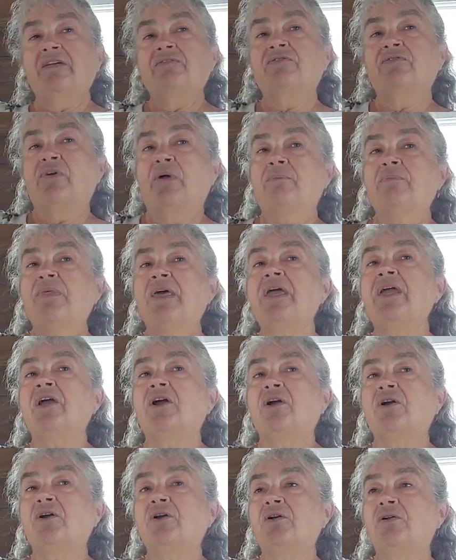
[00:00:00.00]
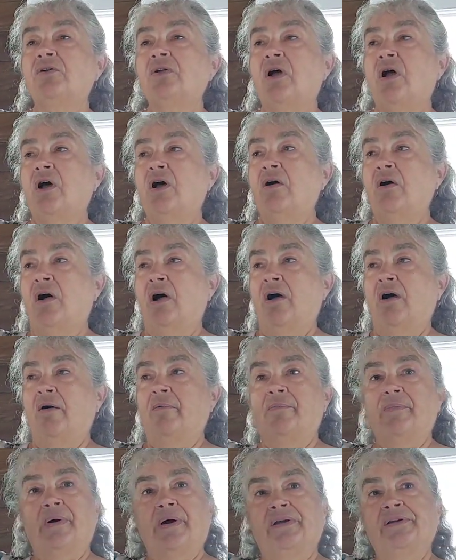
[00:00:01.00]
And then from there,
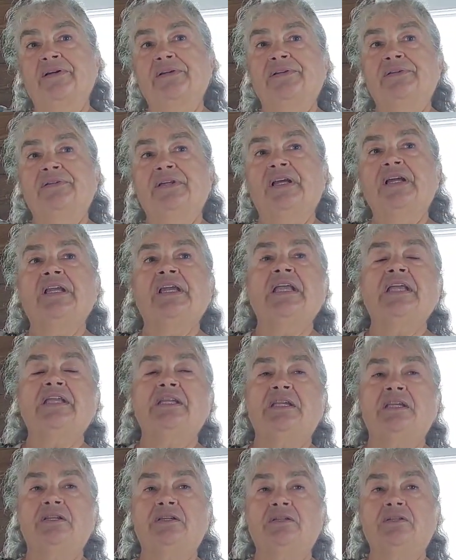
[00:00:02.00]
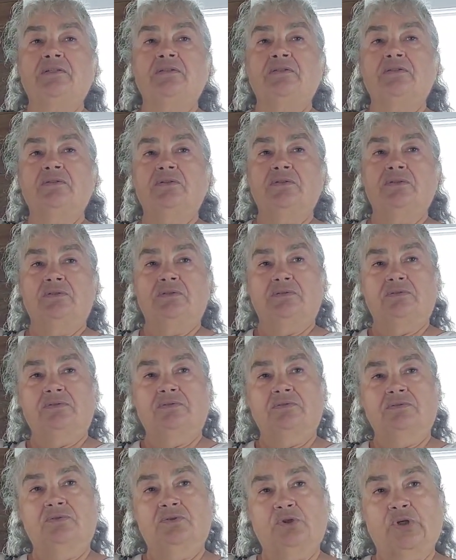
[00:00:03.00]
the Canadian
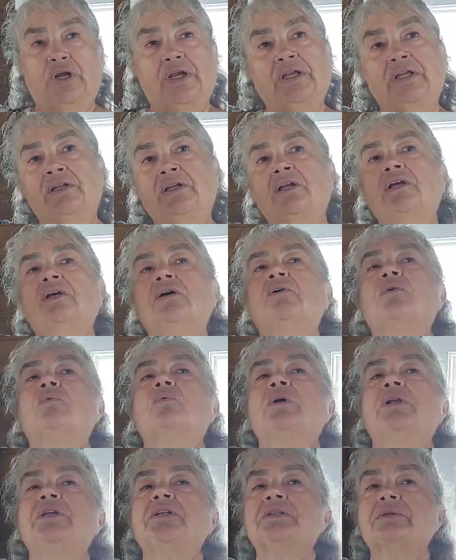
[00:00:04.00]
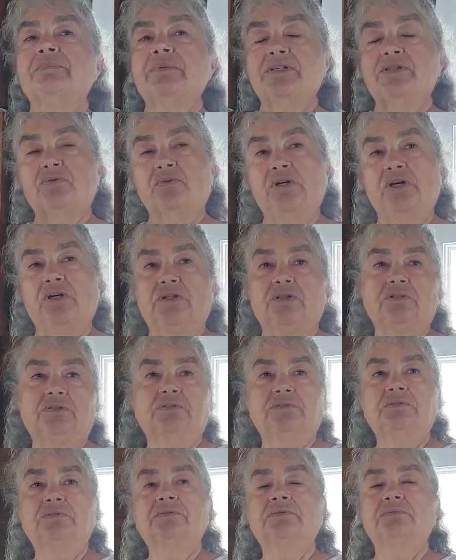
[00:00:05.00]
train went into
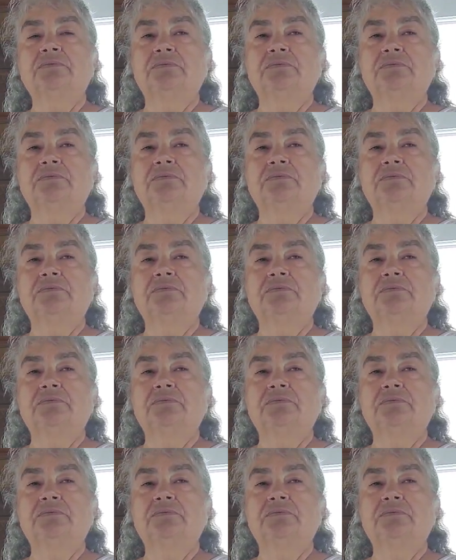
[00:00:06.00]
Montreal.